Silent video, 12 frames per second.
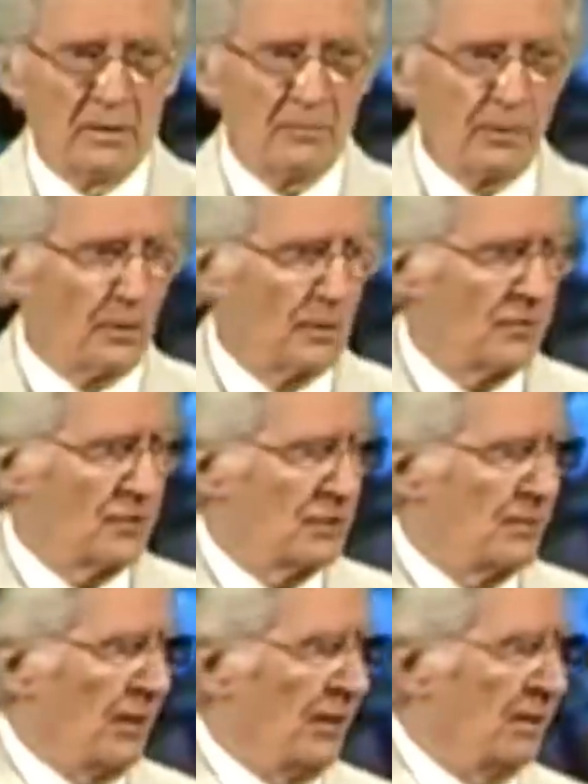to purge
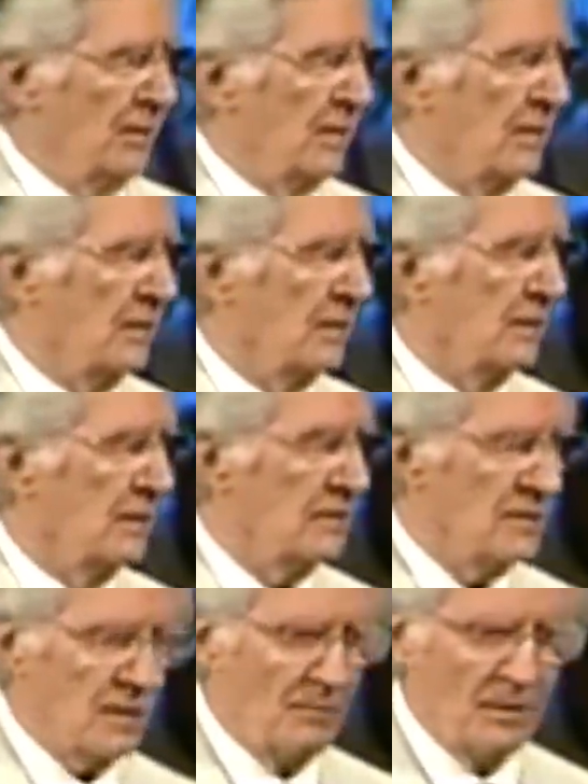his body.
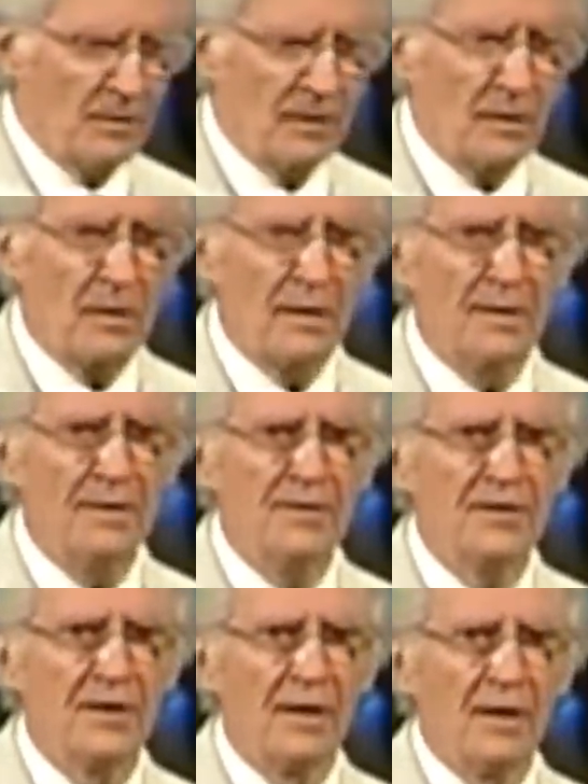He's coming to
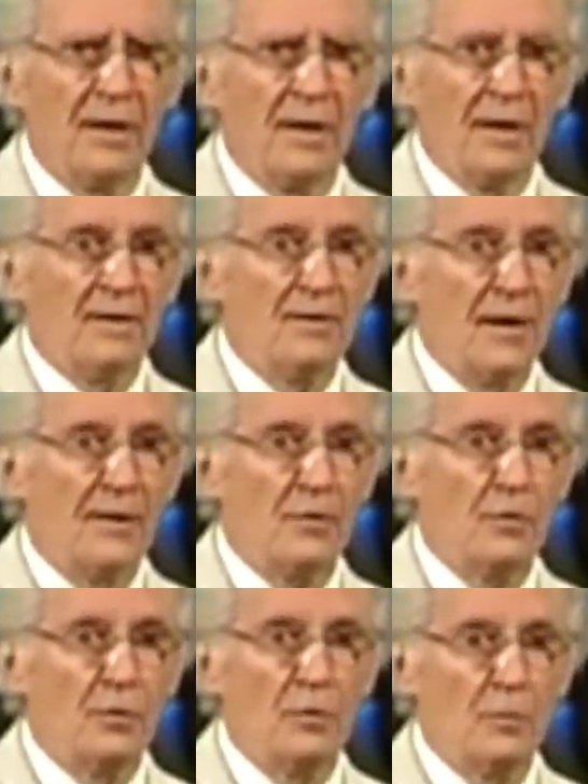cleanse. And he's
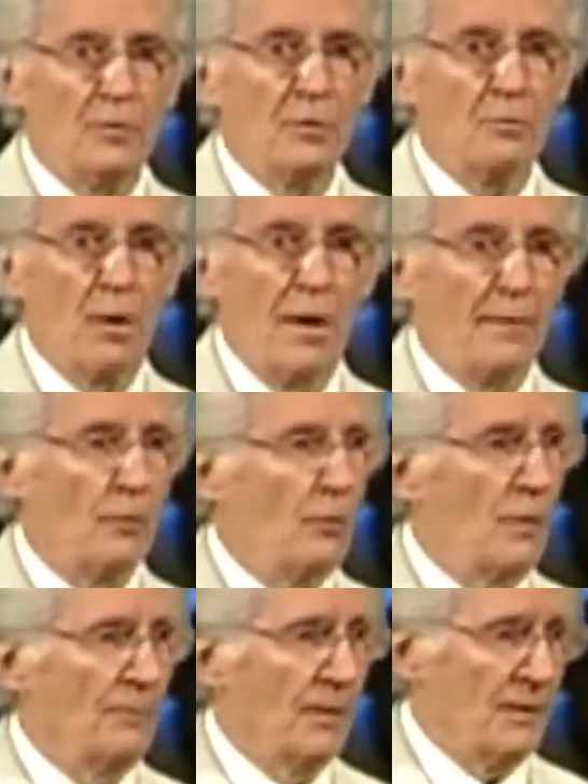not doing it with a rod or a
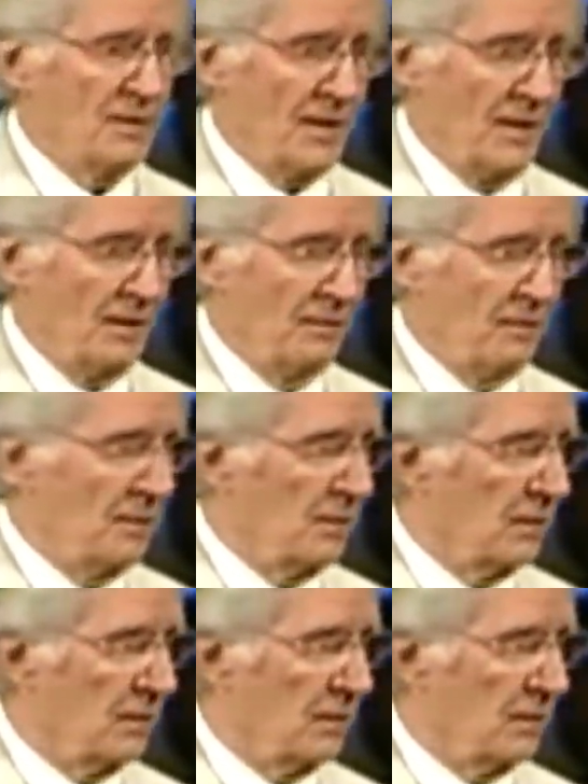whip in his hand.